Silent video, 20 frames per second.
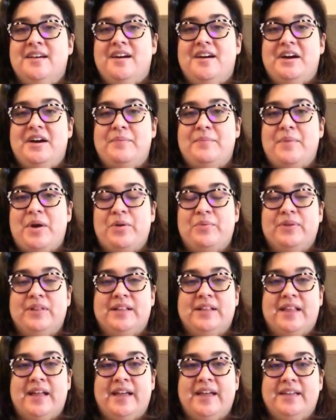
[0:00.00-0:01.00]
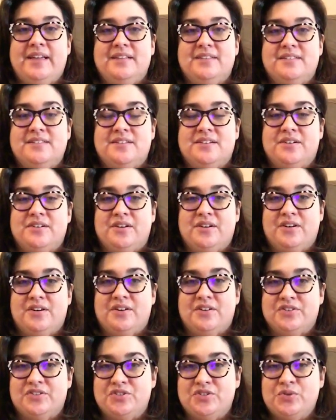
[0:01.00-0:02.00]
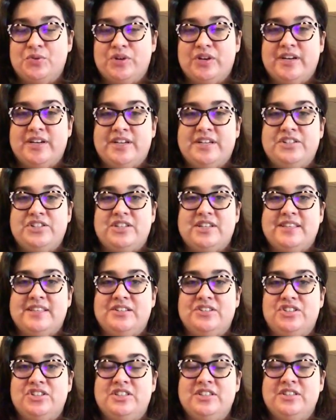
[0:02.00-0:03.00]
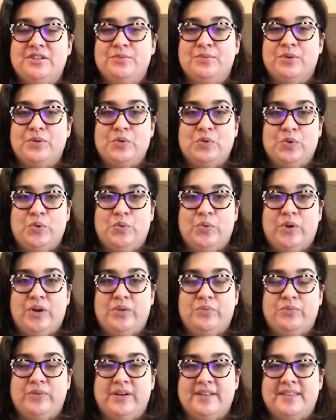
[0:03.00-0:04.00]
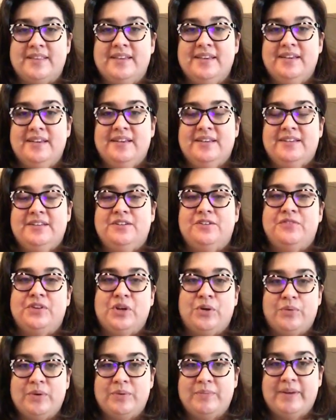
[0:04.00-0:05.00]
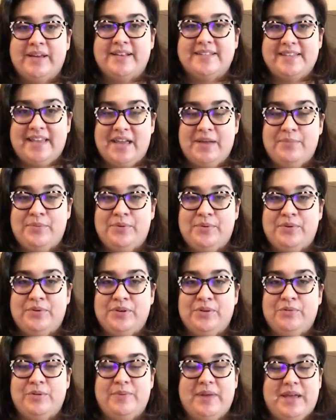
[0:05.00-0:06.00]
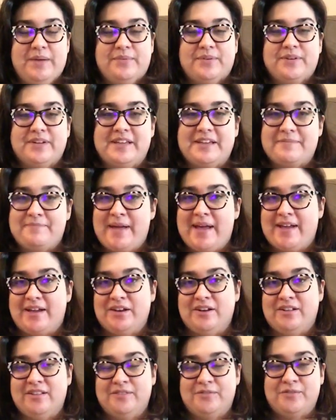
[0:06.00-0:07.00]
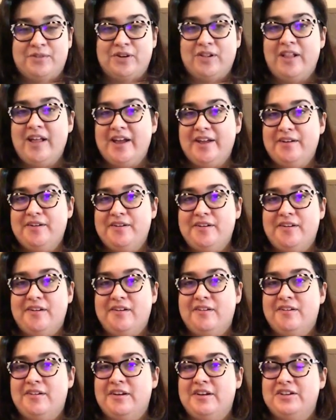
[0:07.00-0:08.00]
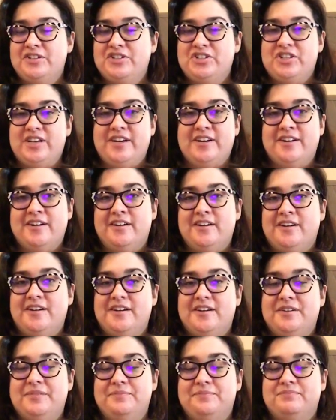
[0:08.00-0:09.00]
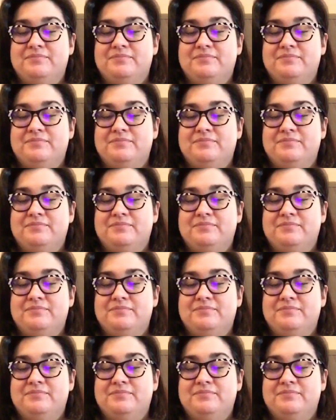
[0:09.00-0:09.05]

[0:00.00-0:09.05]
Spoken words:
I really liked her storage, and then she did a real cool one with, if you don't want to be at a table and you want to be able to kick back in a recliner or at a chair,